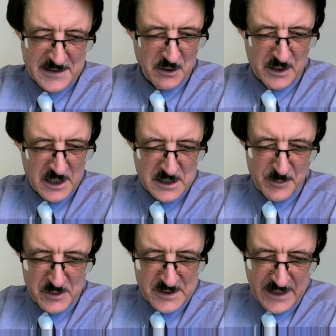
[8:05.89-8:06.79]
their
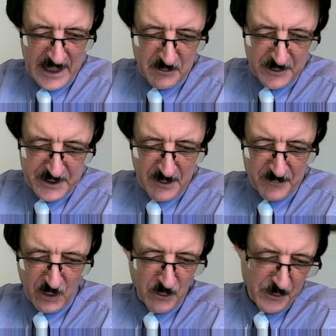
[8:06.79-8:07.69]
customers stay with them
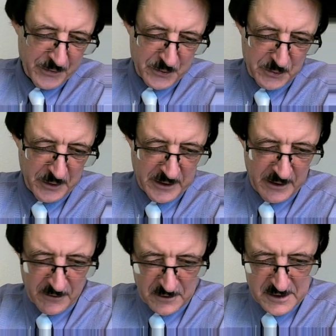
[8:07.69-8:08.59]
for over three
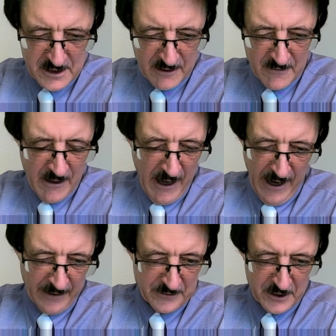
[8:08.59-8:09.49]
years
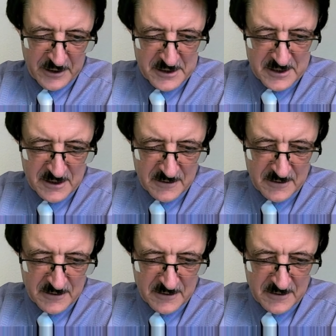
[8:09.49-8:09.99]
at least.